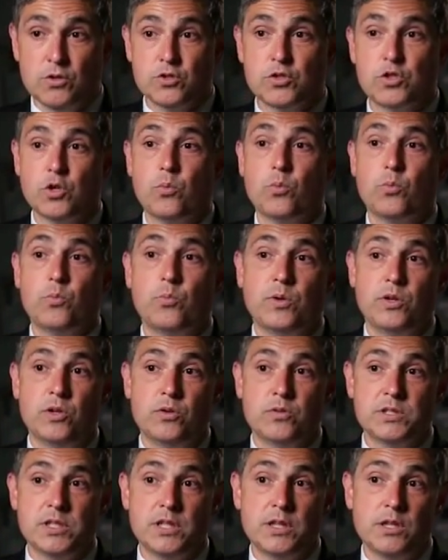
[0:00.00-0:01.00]
So by
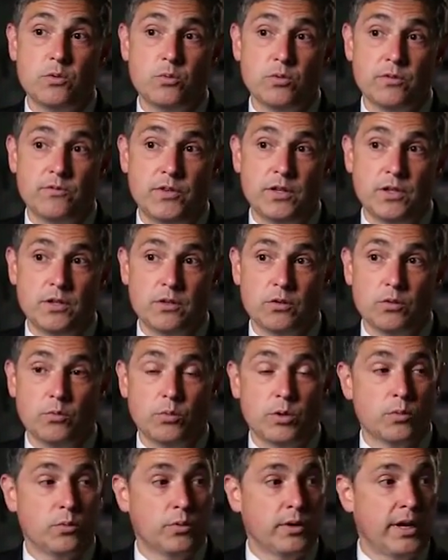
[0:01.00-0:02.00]
using the reveal,
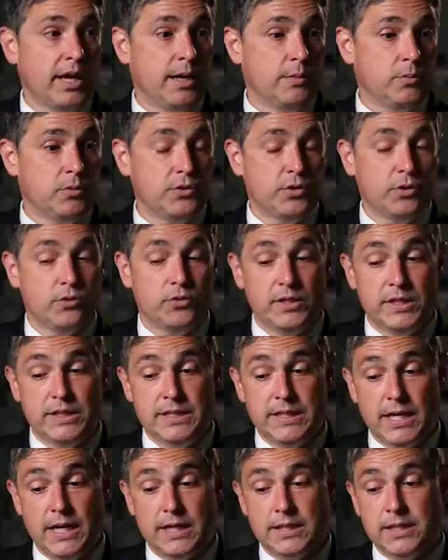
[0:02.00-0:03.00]
we were able to
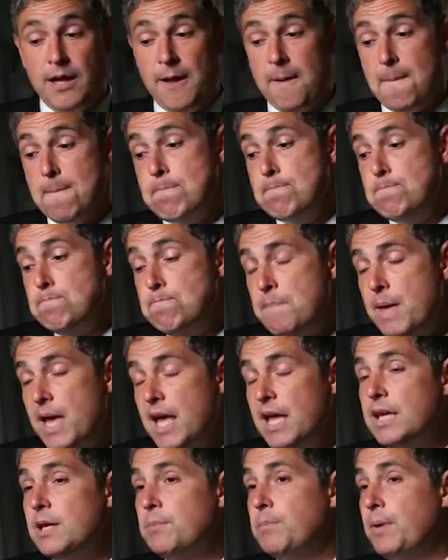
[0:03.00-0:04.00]
detect
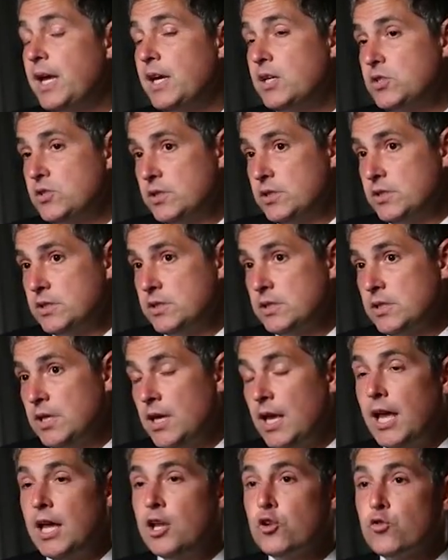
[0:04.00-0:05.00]
many patients
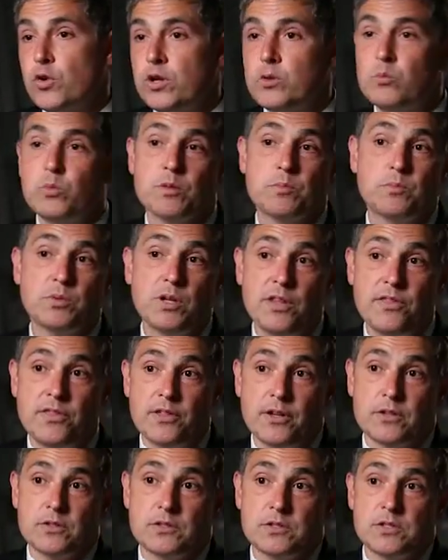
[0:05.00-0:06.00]
and treat them with blood
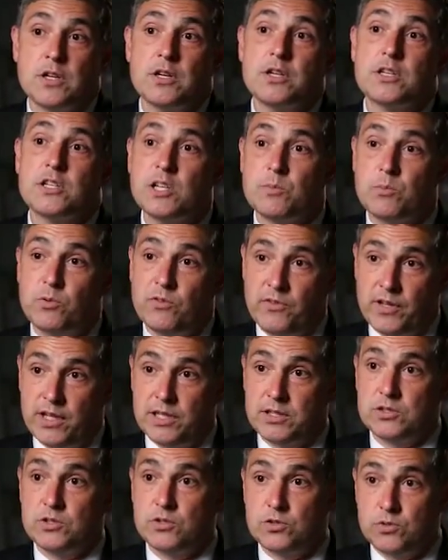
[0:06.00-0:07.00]
thinners to
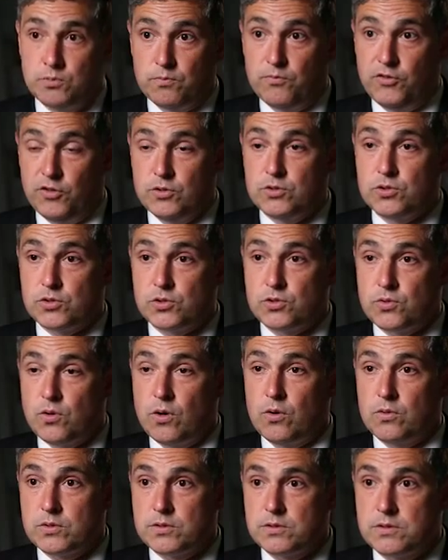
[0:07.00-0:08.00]
prevent future
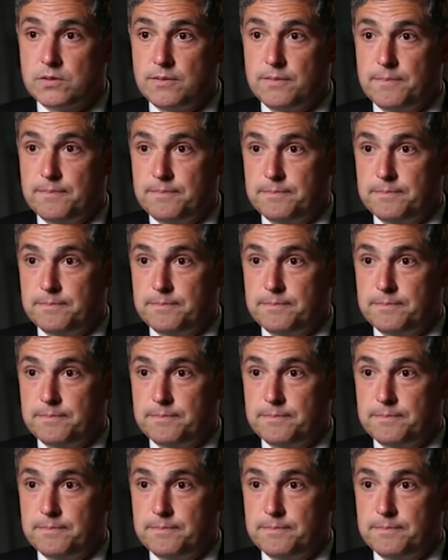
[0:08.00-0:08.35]
strokes.